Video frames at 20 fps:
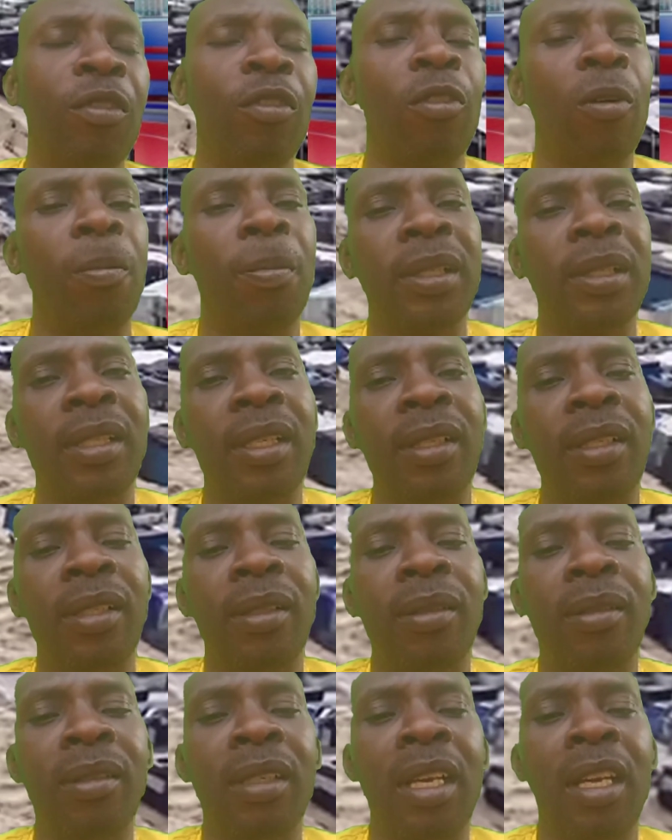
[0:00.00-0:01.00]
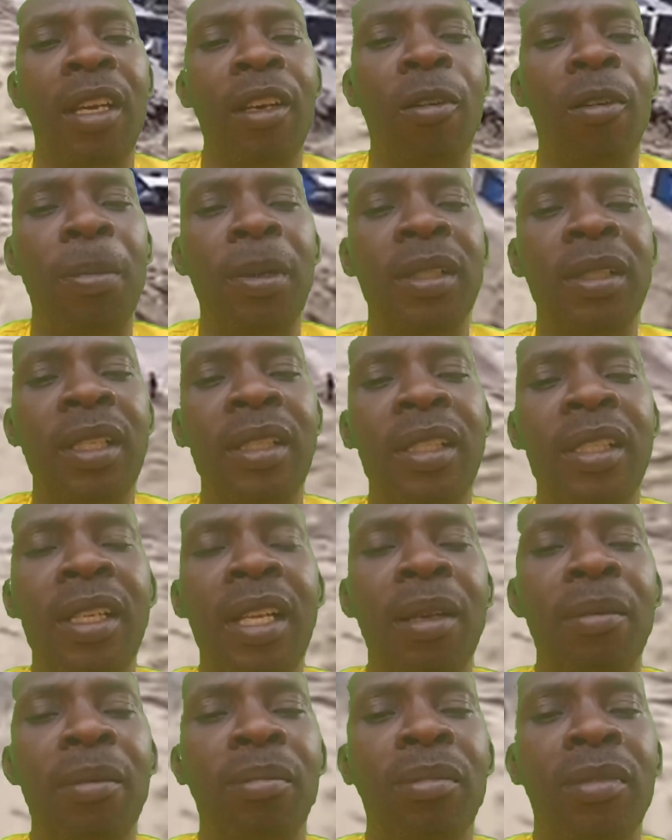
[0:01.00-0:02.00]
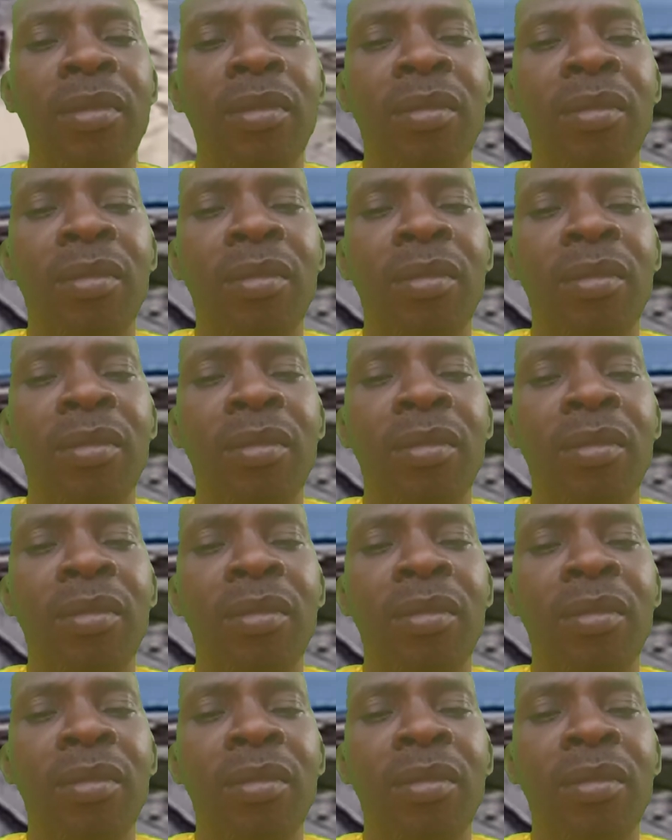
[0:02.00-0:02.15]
compensating them?